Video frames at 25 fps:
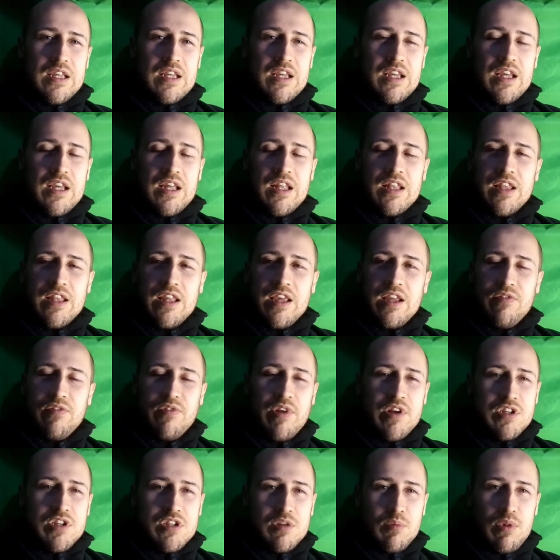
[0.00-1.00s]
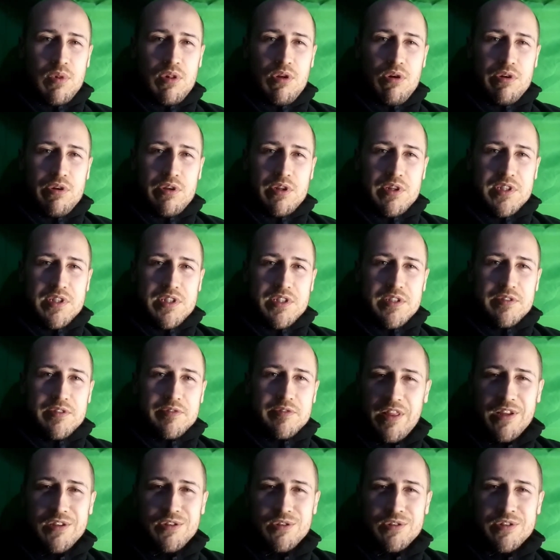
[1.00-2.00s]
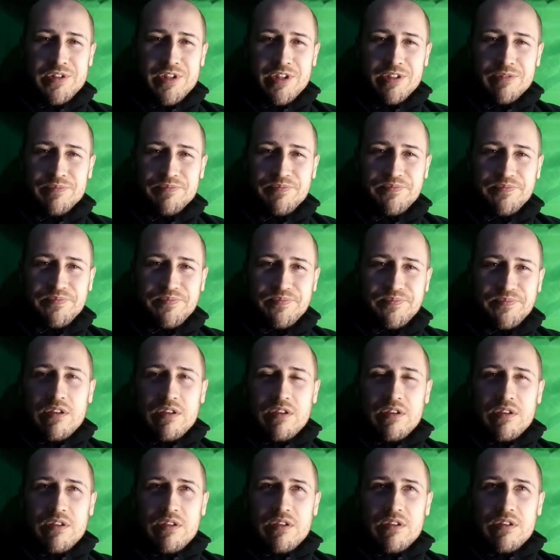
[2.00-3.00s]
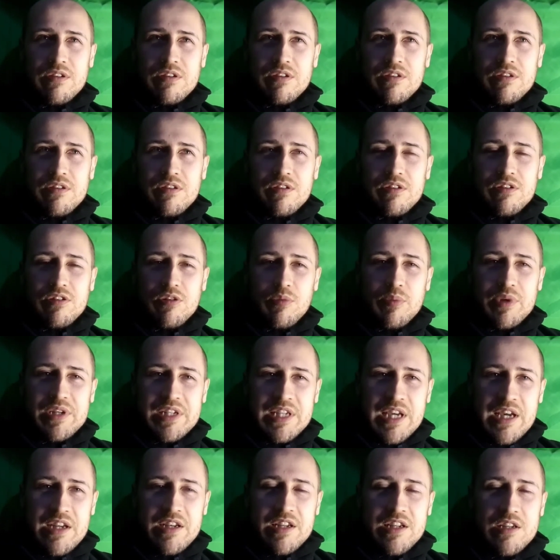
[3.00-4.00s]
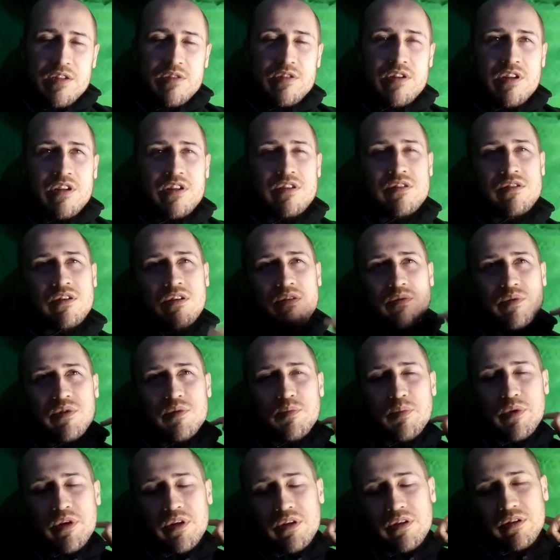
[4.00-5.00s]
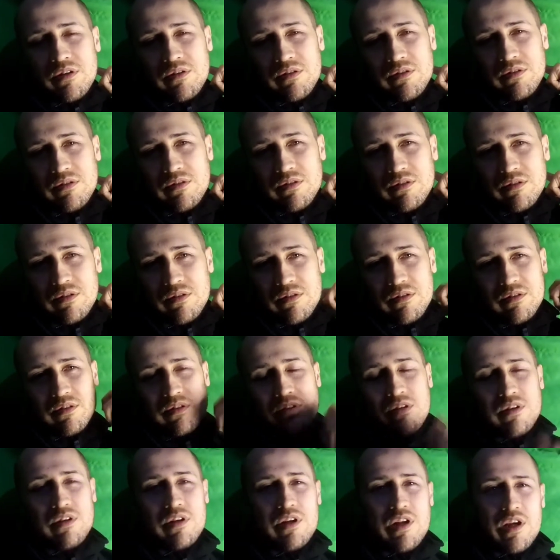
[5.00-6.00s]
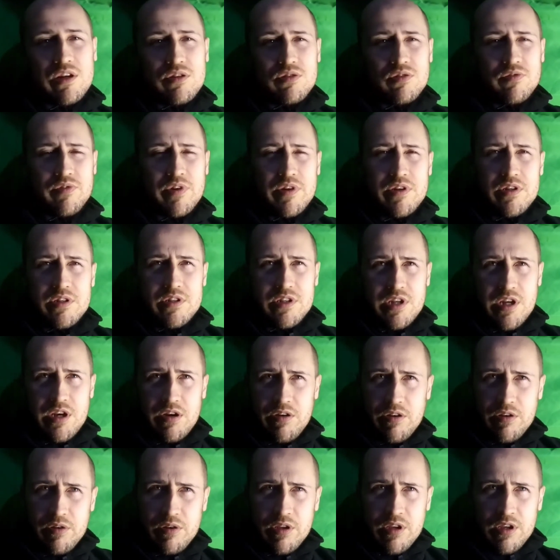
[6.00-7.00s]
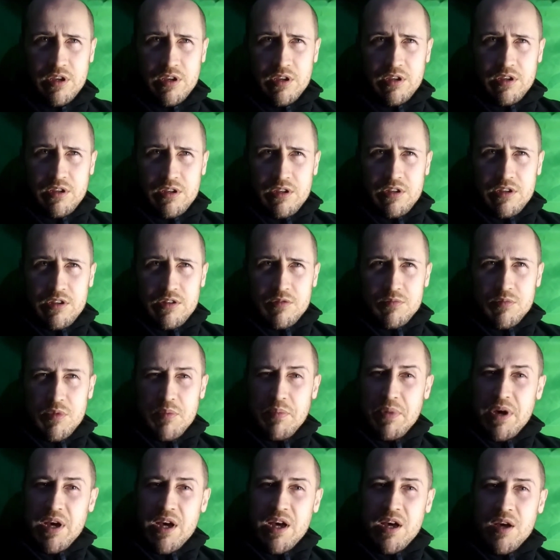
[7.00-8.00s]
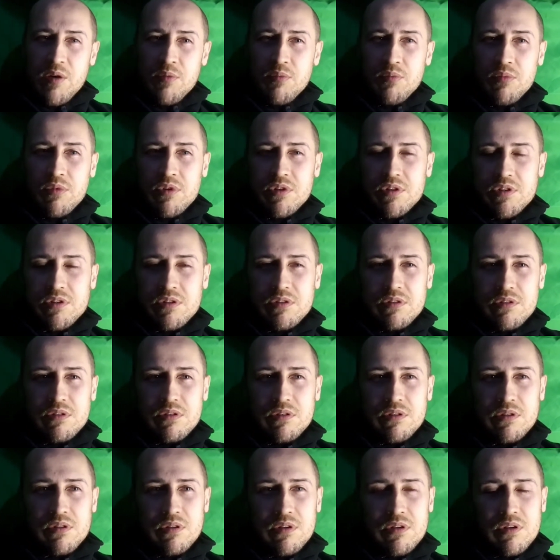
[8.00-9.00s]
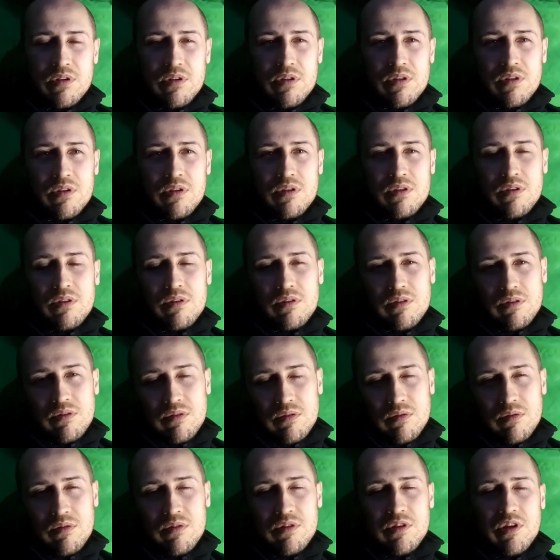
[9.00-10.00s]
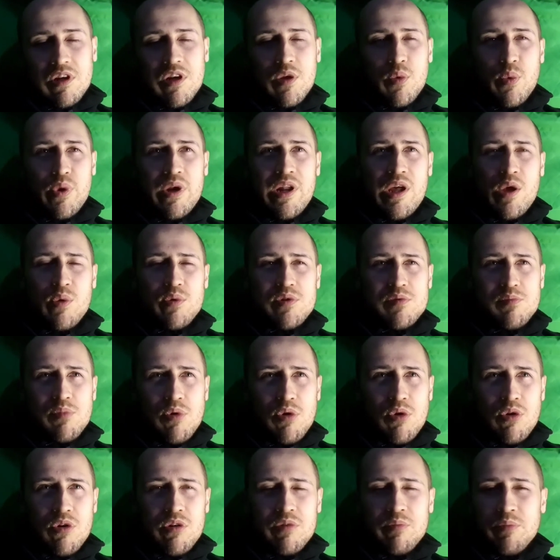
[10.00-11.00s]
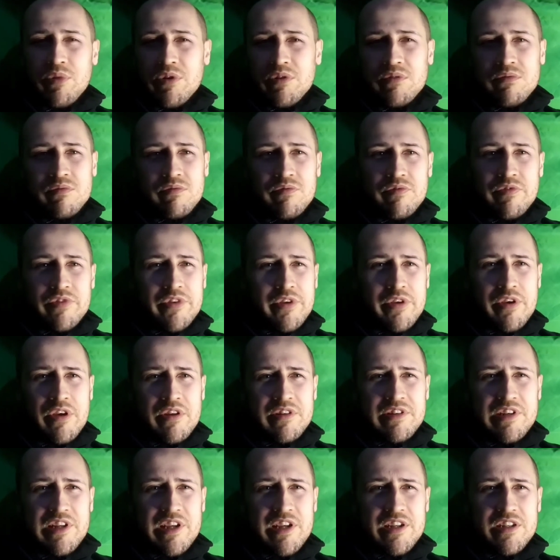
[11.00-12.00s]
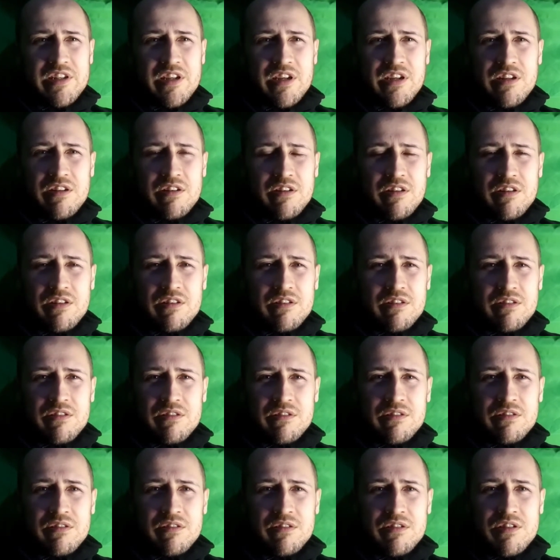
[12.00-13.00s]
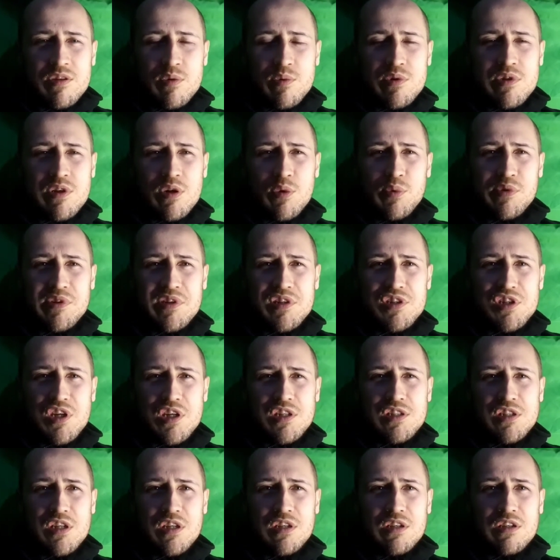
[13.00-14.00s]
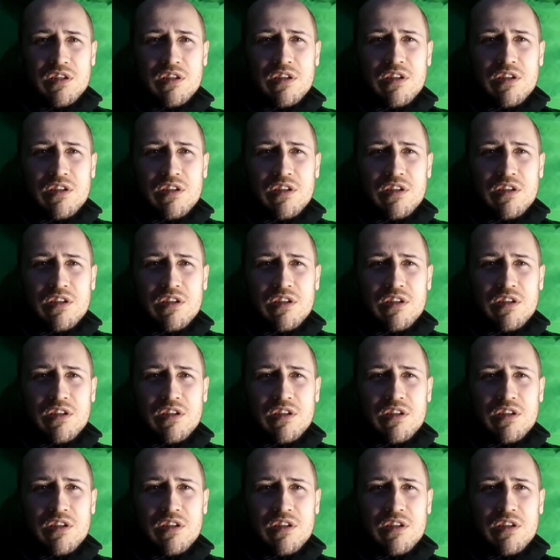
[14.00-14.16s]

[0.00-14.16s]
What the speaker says: and then vegetable oils. That does you. So my dad, he's always been lacto-vegetarian. My mum was, it's only when I was born, but a few years later, and she was always a cheater.